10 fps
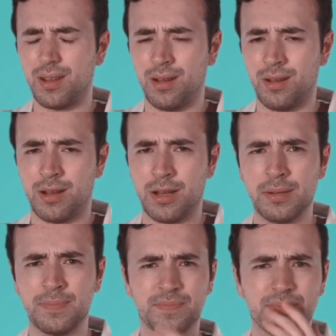Oh,
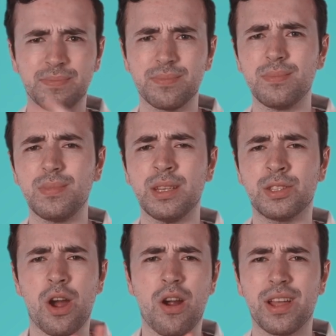
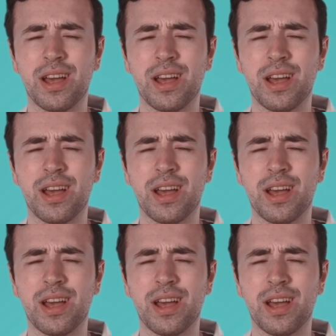sorry.